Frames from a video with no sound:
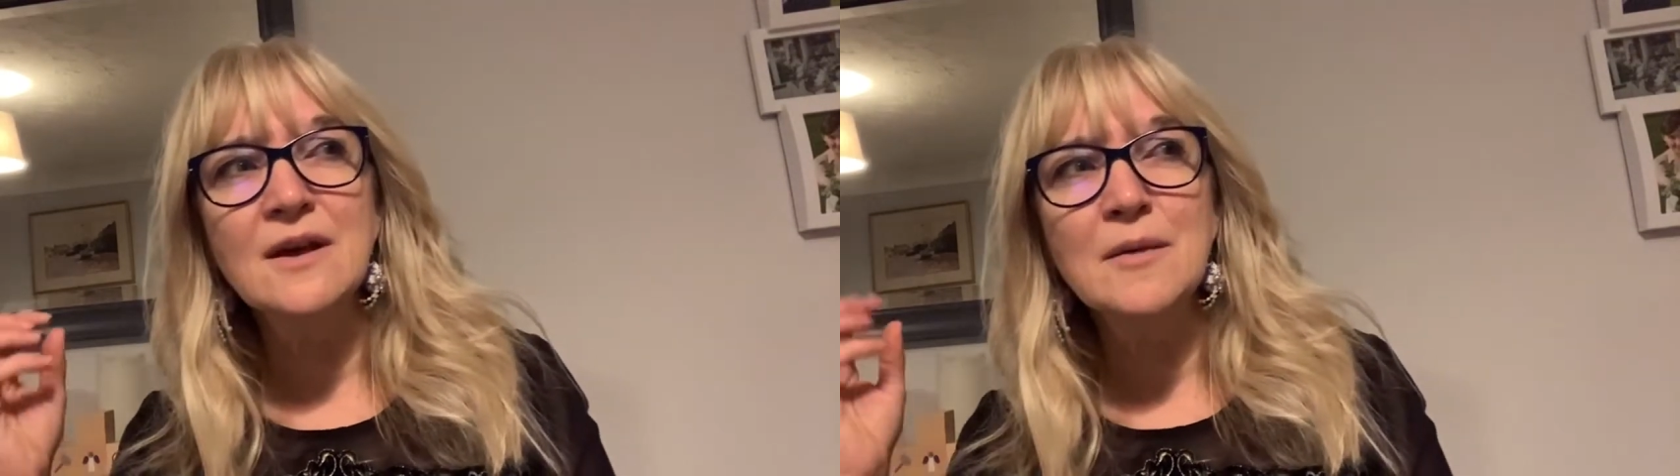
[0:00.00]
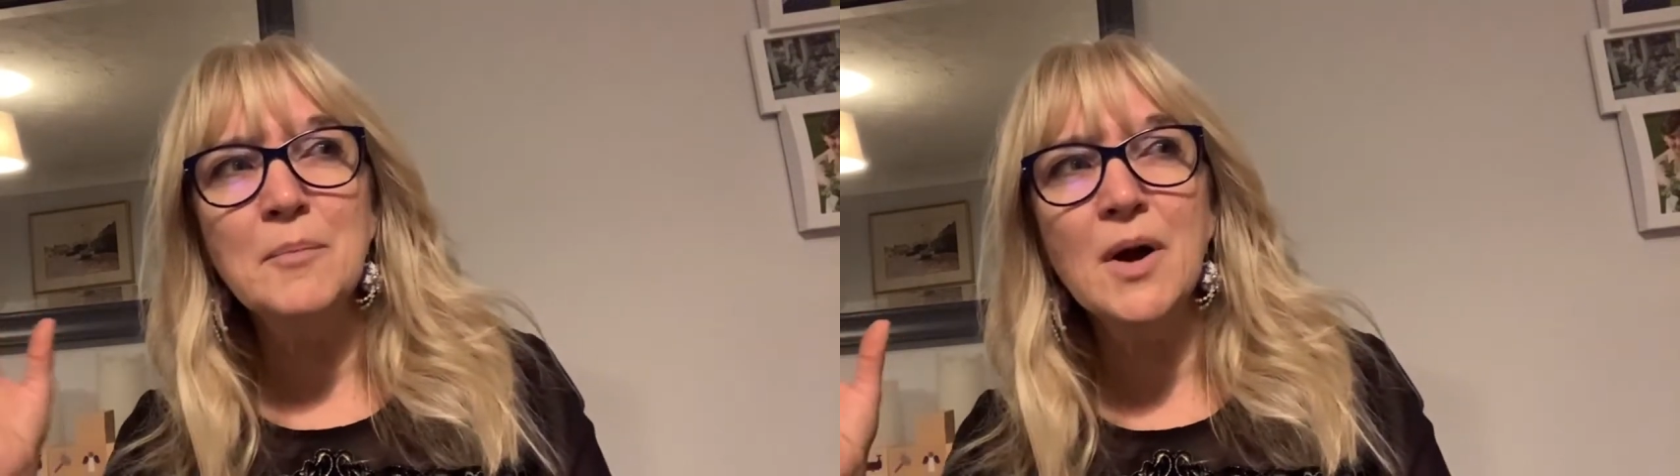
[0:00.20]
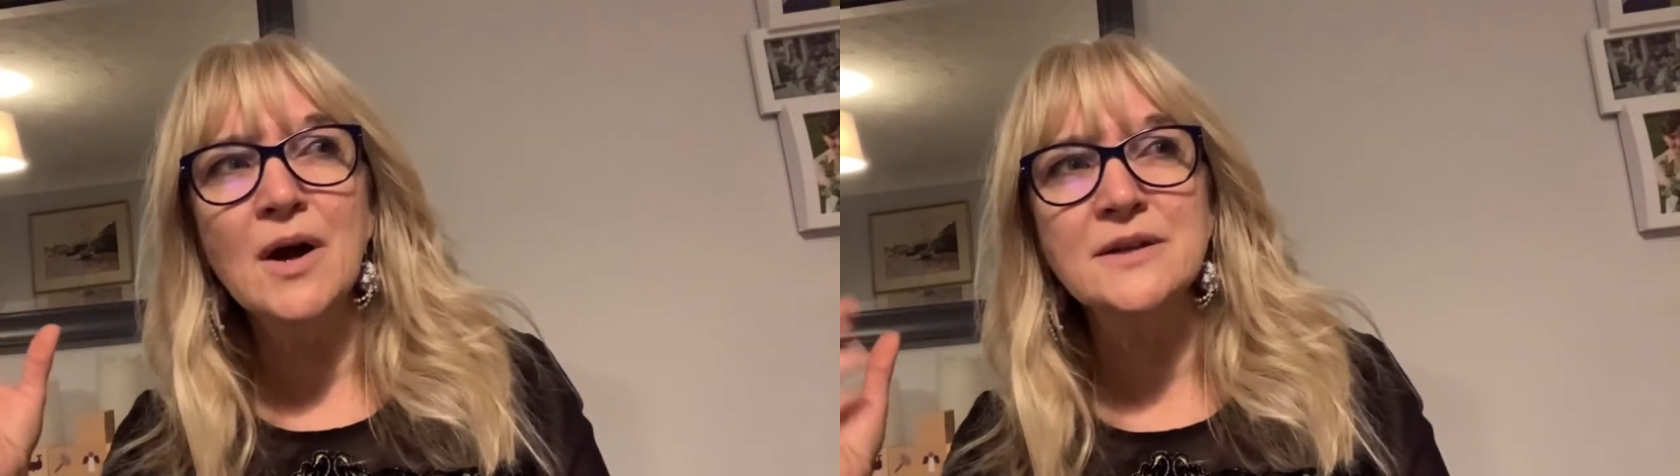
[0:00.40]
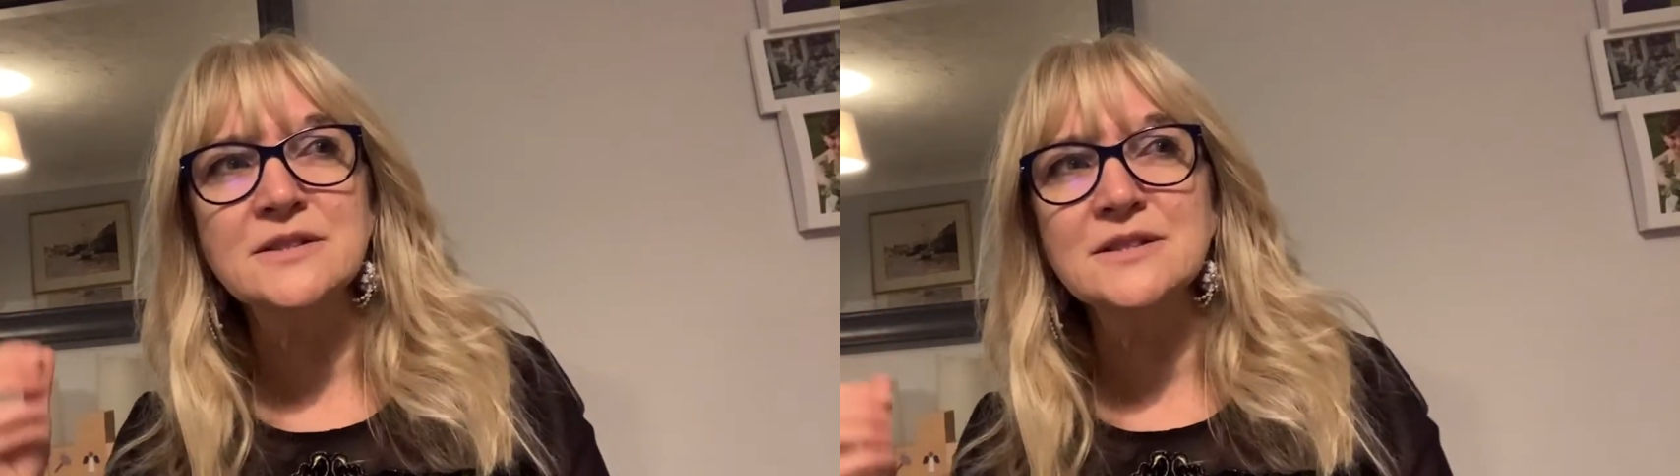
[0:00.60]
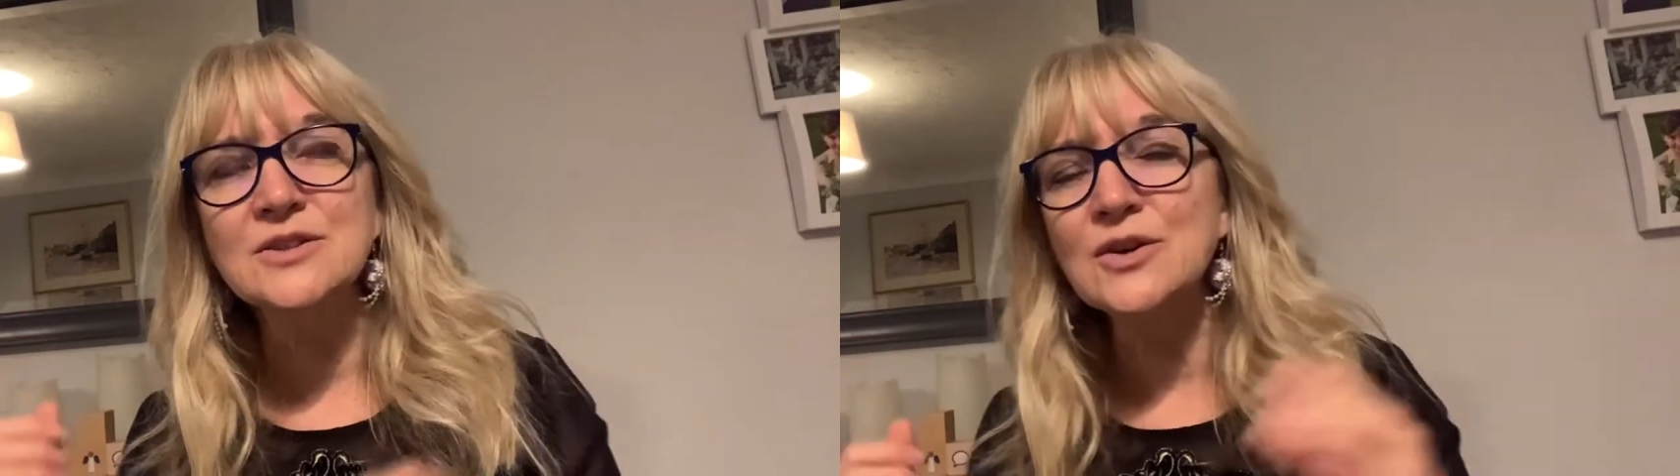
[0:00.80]
birds
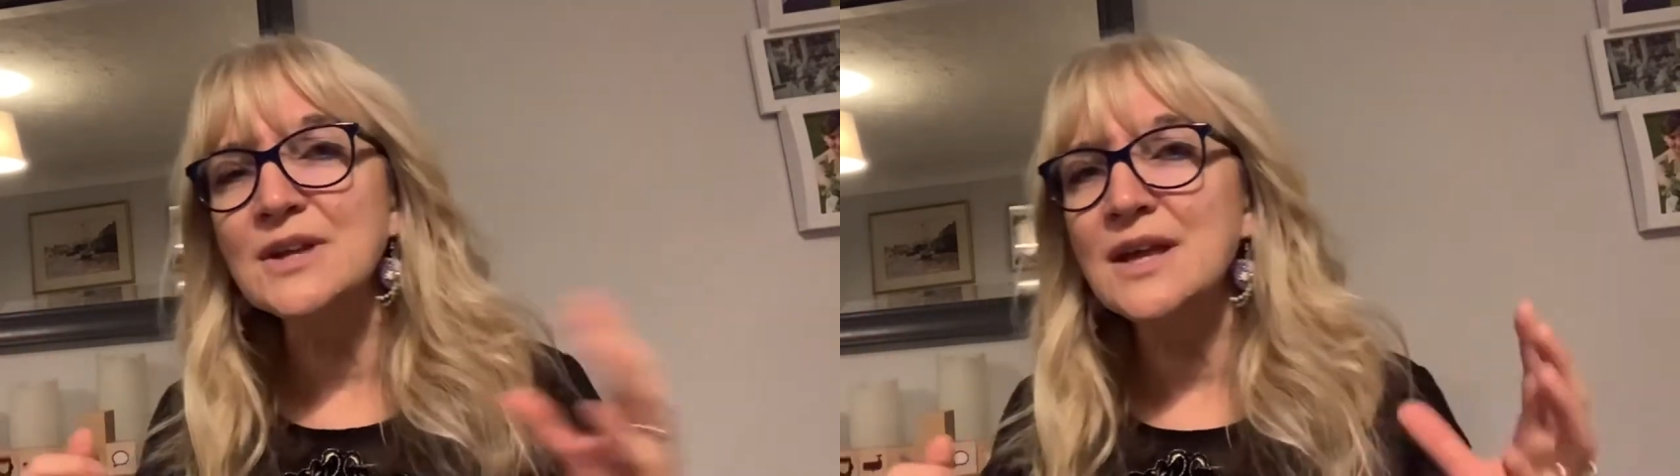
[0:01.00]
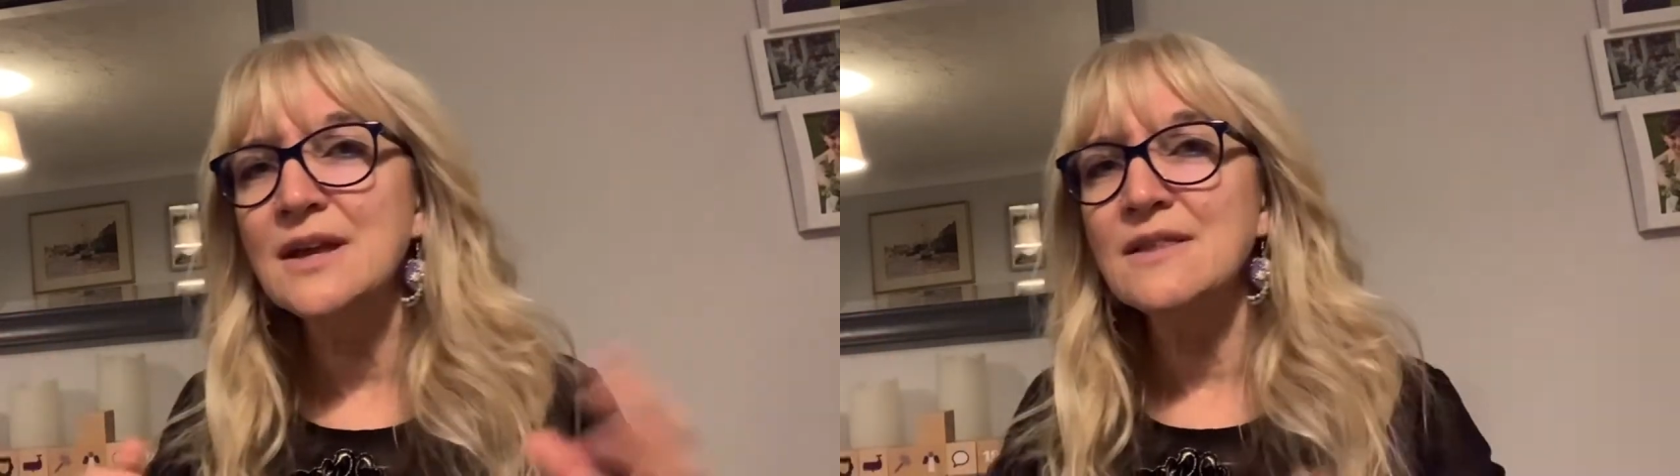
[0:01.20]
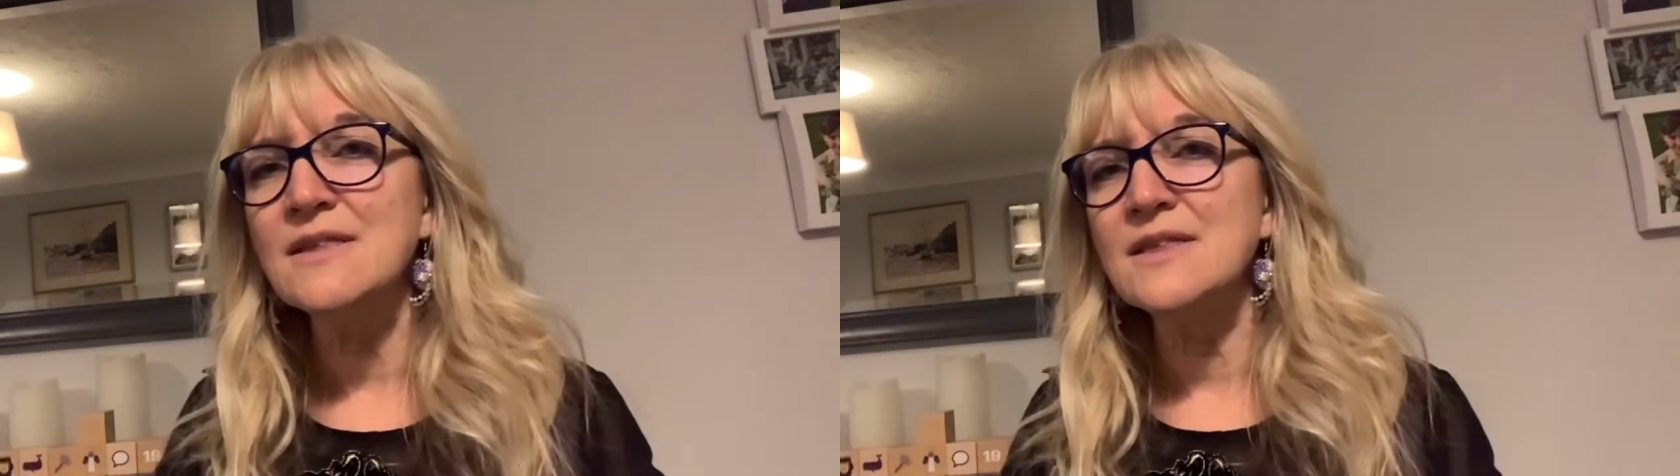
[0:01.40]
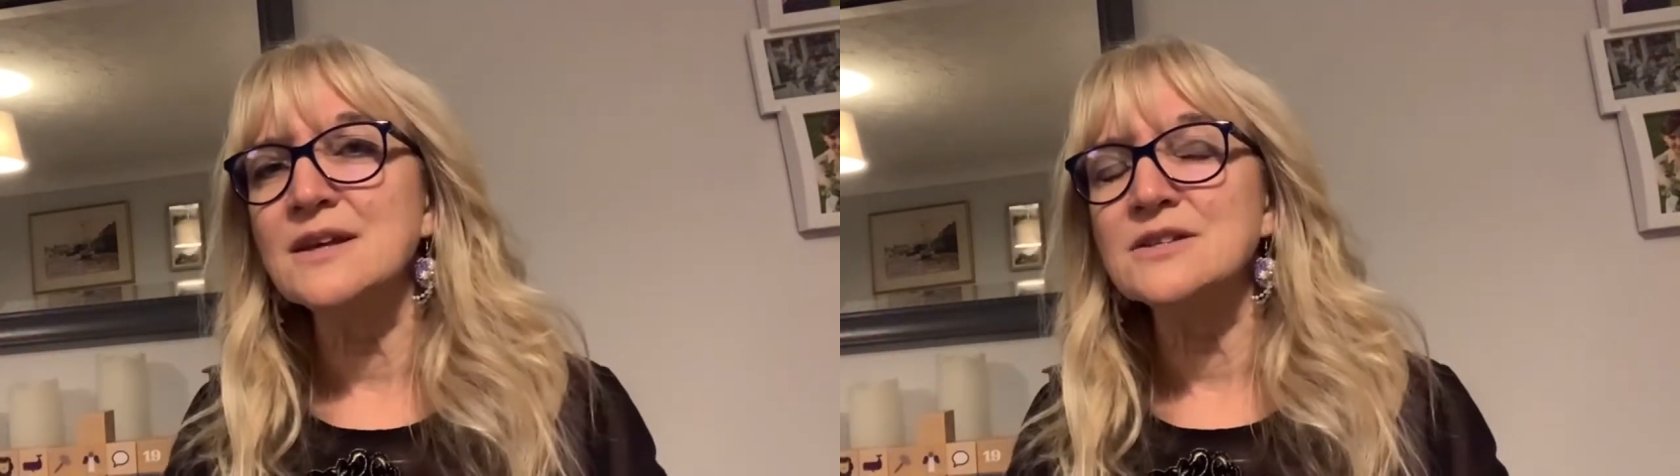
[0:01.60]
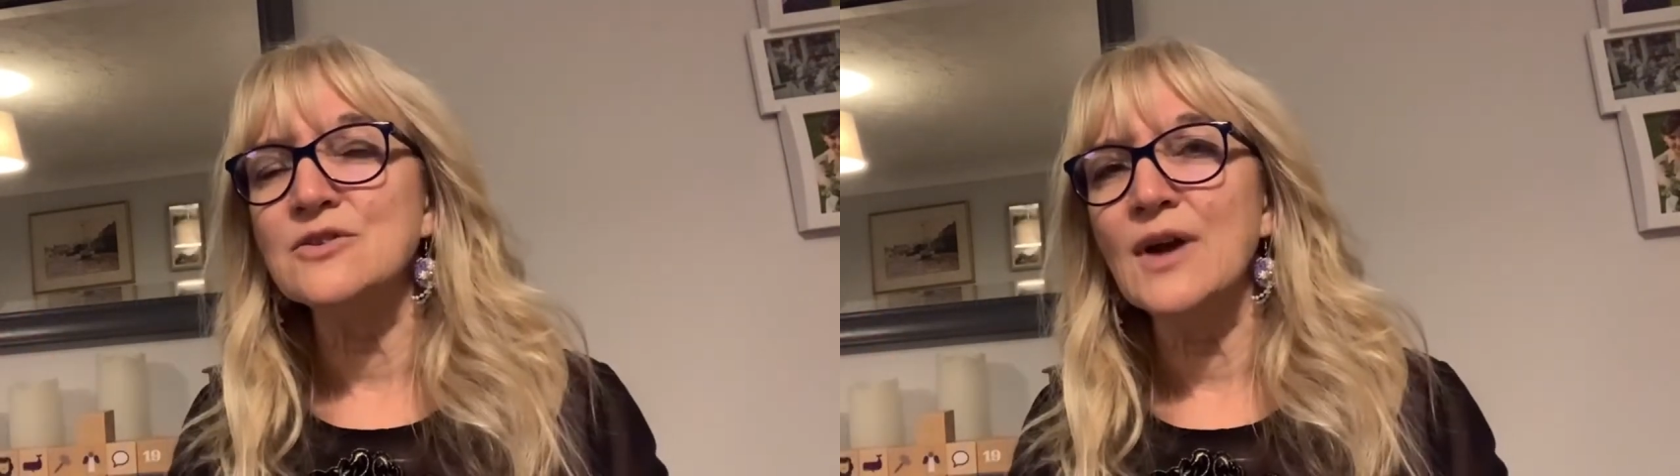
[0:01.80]
and you can hear the
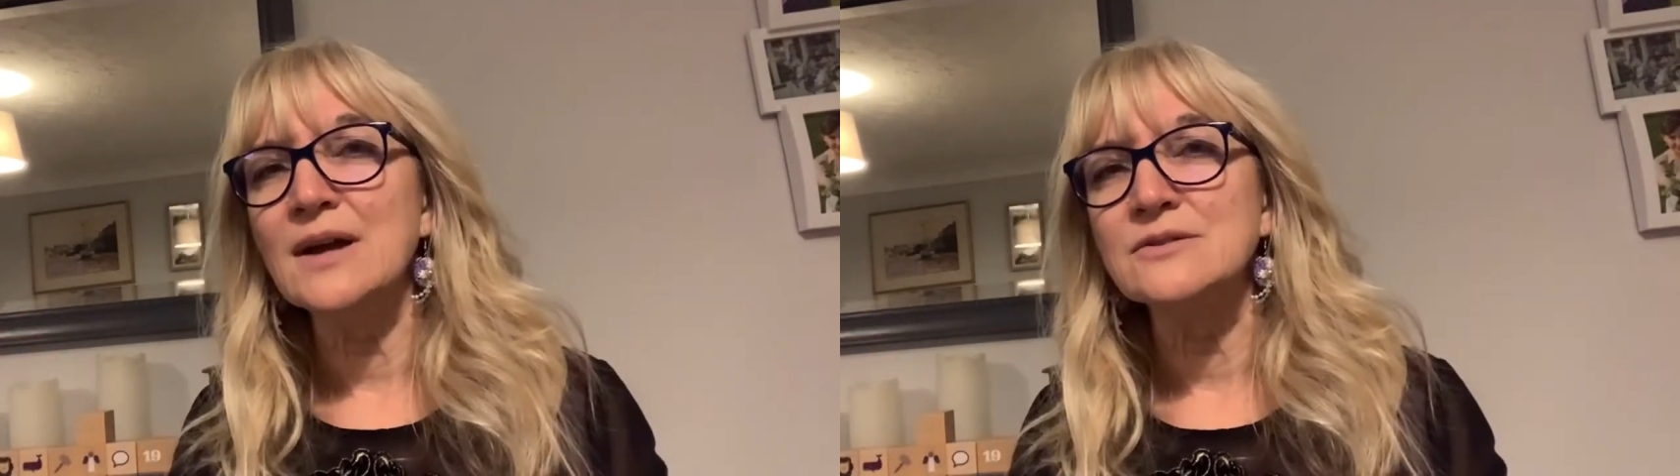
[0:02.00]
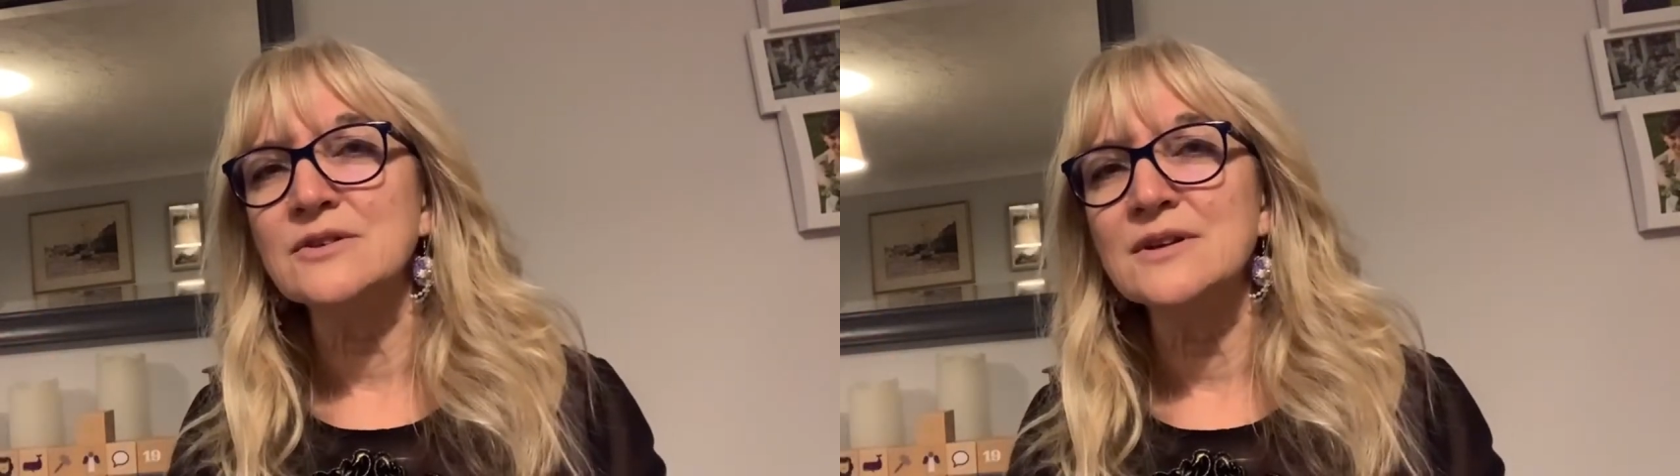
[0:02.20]
things around.